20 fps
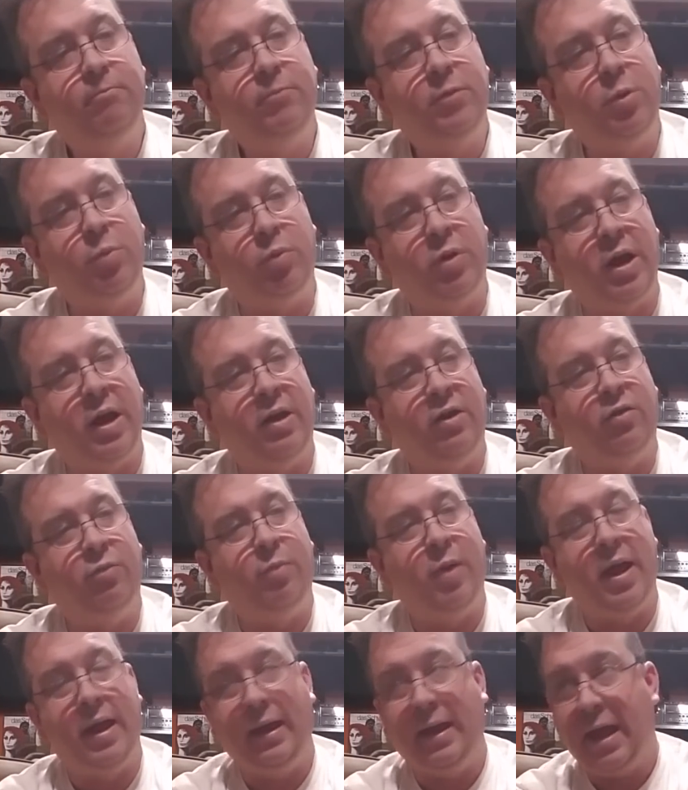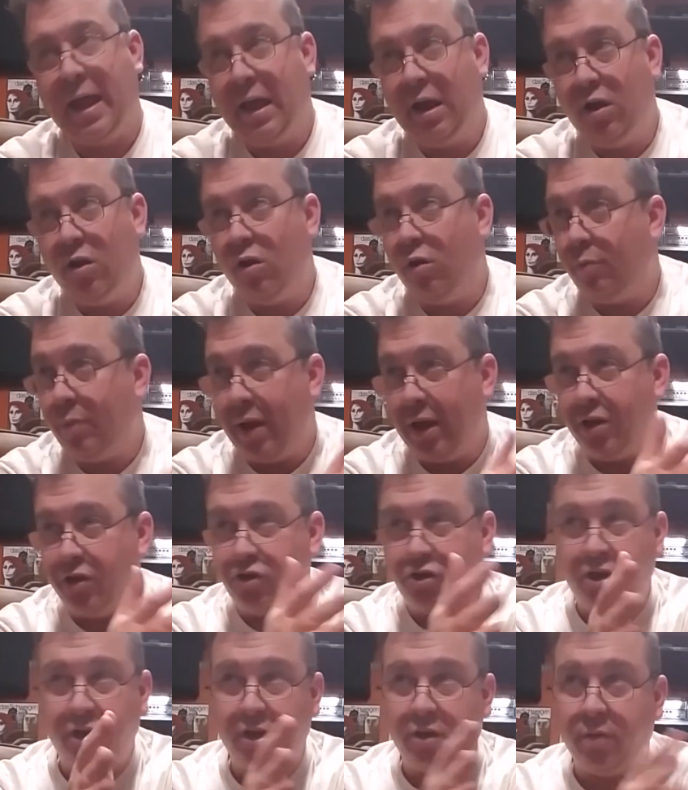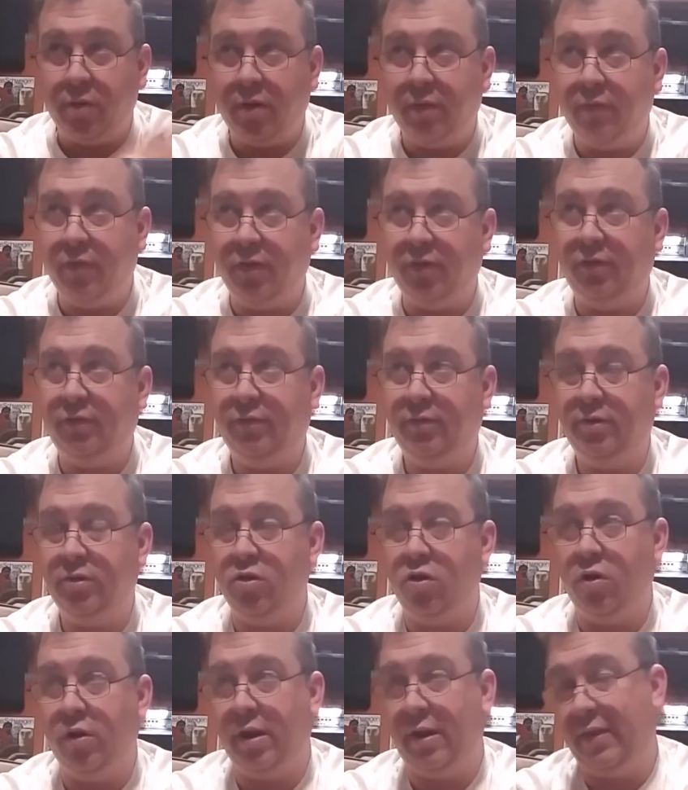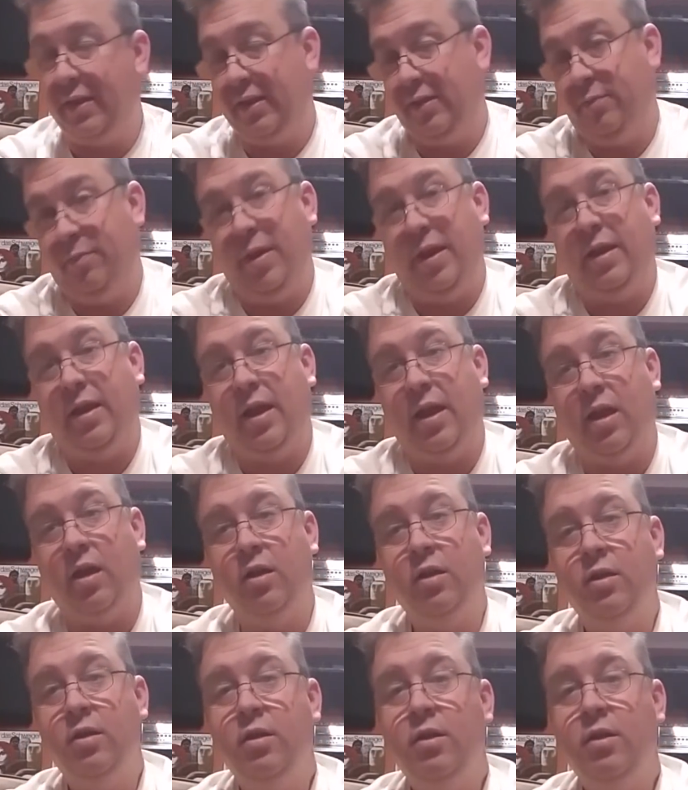brand is Pangea or Pangea, whatever you call it. I think it's Pangea.